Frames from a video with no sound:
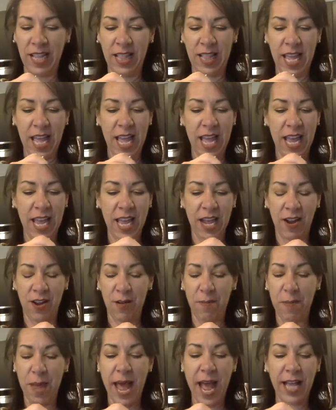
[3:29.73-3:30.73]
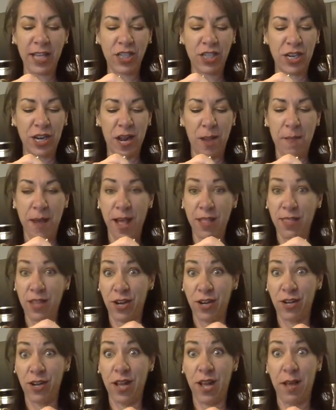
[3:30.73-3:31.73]
they are passionate about
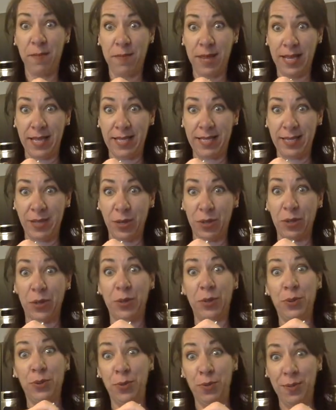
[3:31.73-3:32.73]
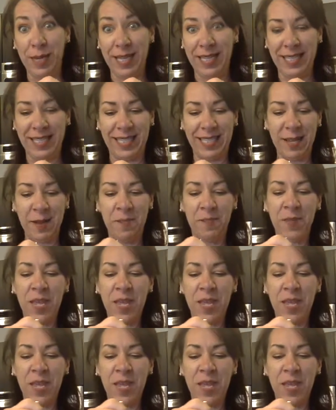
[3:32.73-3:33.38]
their hummus or hummus.